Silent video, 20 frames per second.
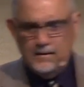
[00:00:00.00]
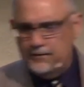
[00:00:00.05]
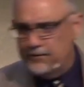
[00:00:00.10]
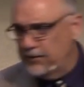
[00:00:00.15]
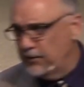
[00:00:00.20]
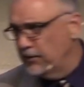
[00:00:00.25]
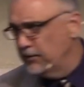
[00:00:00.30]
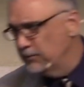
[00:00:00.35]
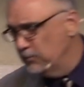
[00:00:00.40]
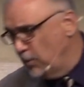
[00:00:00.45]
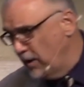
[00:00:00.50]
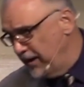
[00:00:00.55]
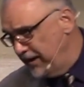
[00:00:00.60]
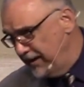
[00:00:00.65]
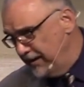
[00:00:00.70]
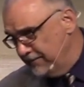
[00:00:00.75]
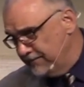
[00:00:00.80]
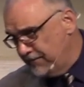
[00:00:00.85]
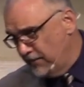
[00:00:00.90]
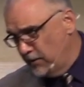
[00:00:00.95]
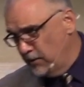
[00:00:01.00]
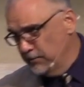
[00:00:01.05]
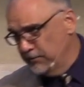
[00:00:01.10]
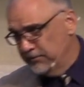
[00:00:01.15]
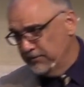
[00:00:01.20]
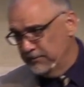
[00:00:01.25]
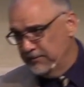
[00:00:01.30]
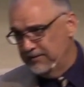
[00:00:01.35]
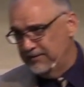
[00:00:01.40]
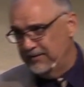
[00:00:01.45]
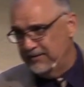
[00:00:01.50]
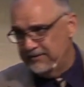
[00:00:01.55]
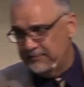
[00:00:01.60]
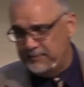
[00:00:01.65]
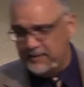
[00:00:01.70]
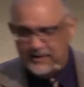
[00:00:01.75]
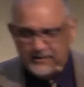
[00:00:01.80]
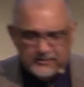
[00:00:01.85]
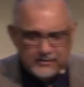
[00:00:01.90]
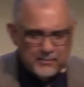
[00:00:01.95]
Third way he affirms them is he
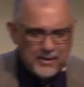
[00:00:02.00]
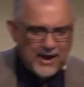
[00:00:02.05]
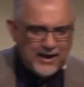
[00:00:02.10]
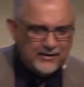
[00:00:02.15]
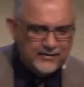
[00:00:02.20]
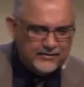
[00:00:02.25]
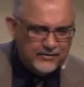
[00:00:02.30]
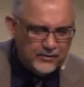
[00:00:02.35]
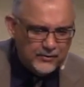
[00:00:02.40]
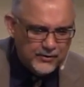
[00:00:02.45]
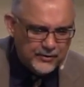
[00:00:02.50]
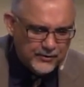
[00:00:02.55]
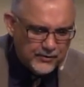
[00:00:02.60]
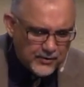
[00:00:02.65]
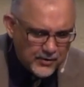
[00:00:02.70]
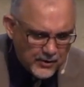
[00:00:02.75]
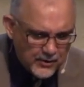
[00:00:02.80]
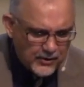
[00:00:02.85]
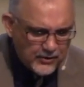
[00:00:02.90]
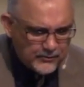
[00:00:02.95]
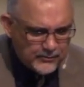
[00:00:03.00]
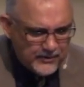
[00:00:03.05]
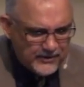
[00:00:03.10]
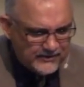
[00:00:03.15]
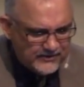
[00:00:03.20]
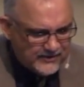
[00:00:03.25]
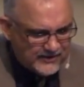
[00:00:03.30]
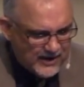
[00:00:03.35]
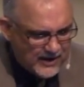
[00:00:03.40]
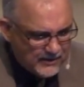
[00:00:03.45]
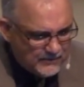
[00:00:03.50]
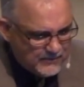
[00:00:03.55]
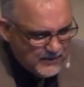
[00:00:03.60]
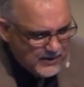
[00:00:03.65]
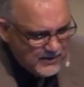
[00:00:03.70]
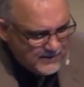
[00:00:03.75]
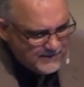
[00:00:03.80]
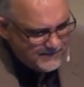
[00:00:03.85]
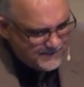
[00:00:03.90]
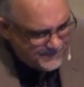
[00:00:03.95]
speaks about his own encouragement. He says, I'm
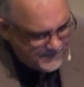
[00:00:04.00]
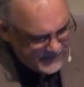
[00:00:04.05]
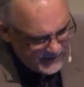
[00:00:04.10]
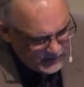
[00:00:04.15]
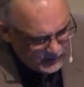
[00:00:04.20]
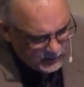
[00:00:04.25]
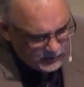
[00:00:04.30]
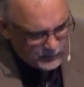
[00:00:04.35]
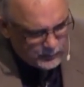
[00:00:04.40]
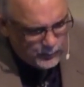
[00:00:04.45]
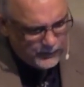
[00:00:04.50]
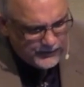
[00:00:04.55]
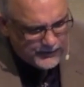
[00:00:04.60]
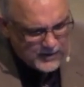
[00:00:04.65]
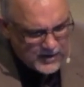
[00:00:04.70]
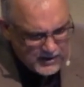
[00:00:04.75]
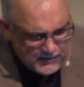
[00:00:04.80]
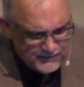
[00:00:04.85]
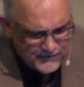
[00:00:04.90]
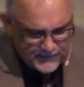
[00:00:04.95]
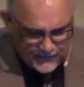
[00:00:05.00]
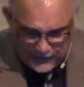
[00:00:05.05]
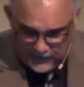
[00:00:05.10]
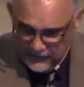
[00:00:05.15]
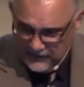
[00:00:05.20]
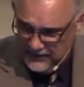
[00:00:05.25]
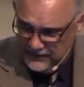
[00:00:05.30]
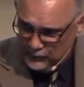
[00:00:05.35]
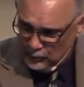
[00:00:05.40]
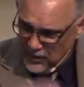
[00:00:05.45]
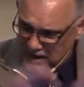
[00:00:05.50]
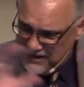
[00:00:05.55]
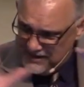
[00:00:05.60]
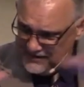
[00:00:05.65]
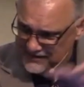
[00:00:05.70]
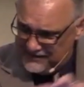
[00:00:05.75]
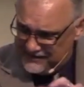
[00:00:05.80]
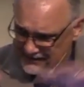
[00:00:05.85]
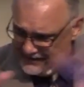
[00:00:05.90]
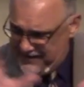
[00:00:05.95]
filled with comfort. He's
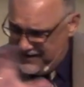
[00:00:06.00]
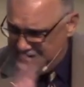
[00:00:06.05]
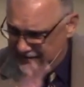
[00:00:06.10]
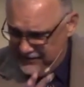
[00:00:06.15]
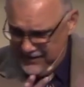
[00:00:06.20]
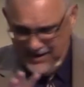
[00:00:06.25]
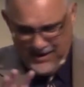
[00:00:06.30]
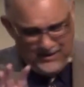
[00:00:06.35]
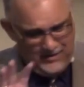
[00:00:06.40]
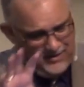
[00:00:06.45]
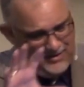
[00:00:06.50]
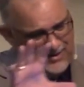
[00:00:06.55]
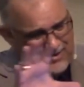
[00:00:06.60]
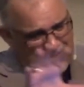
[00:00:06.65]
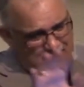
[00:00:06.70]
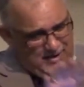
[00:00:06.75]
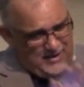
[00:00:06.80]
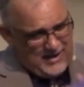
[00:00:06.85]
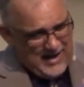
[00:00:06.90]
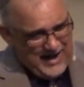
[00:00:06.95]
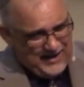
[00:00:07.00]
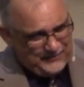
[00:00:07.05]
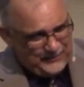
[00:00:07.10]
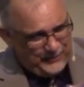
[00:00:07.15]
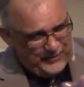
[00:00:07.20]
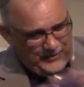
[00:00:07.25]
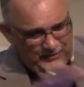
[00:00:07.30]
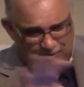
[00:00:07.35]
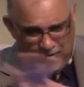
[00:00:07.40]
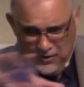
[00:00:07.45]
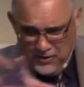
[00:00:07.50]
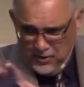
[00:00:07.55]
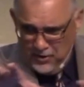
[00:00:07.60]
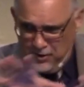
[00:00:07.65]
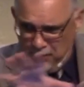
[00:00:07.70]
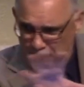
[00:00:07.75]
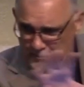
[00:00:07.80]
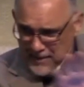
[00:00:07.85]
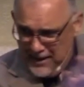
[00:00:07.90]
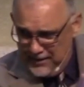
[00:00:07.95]
writing this letter now after he's
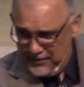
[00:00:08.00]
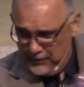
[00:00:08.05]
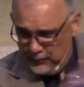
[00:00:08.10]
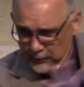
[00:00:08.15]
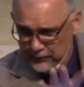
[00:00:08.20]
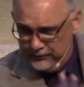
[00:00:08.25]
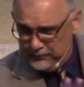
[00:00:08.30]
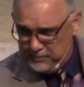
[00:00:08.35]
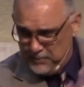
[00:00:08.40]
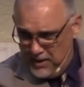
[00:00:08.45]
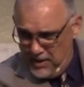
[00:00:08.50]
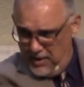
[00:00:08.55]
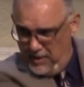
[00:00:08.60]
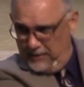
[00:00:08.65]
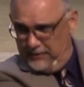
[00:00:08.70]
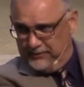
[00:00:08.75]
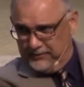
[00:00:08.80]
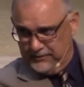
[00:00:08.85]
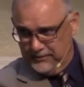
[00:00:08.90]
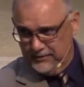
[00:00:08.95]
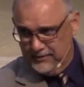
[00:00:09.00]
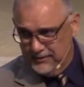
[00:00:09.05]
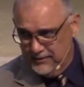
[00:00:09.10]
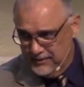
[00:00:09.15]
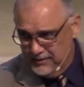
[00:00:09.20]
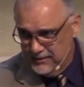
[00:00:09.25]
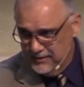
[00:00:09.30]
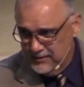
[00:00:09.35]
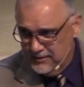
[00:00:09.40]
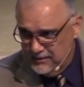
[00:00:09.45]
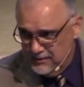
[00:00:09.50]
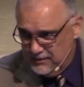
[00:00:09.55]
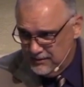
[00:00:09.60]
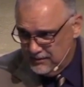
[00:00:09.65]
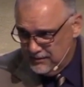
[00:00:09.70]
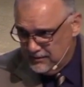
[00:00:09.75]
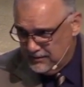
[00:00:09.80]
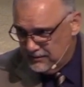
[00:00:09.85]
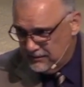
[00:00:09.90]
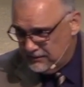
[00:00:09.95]
heard about the response
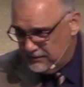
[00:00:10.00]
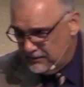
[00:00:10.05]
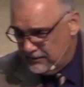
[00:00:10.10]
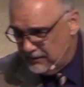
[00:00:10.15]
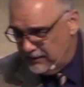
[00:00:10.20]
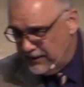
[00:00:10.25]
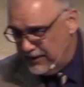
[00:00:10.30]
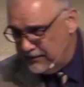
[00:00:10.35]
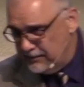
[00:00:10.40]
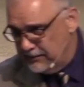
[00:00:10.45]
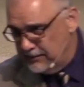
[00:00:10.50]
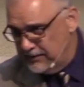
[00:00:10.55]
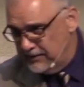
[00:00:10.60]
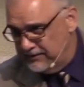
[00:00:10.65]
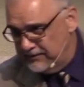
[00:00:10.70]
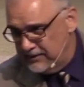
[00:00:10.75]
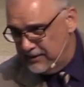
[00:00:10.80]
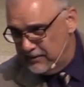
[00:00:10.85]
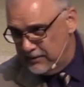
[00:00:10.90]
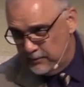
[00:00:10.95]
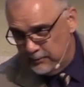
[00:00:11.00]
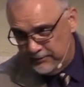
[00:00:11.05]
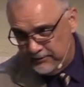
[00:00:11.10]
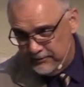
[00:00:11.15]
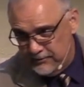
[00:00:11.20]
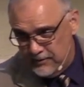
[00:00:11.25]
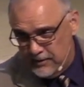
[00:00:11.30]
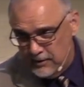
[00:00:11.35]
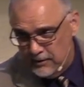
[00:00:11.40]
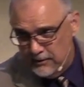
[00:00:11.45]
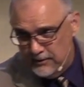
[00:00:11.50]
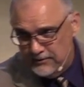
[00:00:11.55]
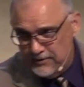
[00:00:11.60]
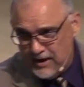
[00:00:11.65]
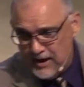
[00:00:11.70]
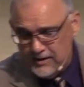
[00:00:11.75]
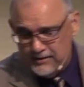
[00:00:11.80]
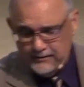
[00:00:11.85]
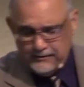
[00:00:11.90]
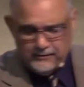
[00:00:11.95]
to the letter that he sent that was severe that
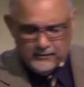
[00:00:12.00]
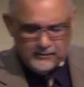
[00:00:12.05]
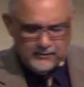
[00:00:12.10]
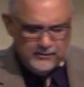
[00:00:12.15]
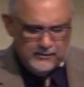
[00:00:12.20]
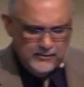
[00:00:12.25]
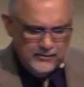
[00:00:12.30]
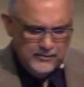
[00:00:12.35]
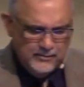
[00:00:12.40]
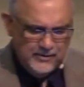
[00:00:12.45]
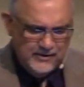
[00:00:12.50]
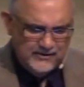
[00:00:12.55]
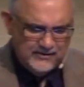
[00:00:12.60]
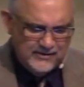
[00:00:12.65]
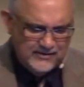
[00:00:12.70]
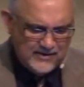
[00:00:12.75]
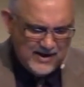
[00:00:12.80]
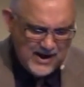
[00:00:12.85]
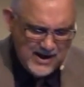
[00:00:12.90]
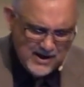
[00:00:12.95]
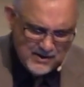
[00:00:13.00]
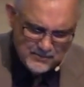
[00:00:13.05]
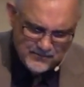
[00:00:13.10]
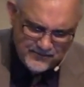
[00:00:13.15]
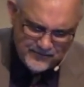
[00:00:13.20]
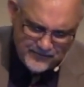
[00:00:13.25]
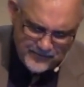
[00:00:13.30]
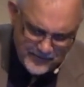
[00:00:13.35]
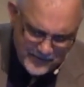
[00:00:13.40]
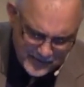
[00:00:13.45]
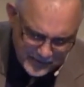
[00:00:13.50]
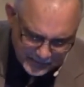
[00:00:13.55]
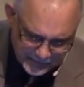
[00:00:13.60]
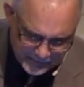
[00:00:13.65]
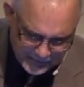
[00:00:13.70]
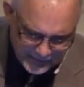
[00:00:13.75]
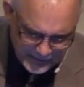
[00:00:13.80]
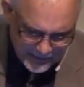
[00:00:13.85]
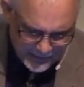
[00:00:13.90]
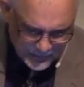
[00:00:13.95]
Titus took to them. And he says, I am
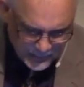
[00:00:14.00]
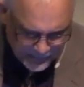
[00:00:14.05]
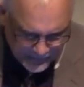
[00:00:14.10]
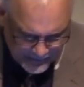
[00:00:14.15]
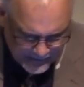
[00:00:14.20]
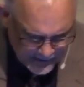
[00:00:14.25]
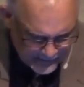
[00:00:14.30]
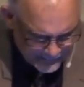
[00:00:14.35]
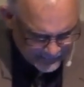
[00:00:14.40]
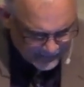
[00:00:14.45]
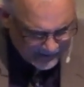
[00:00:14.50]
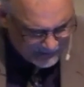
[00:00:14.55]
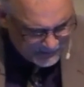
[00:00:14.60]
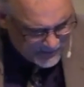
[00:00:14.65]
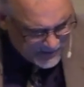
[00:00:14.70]
filled with comfort. I'm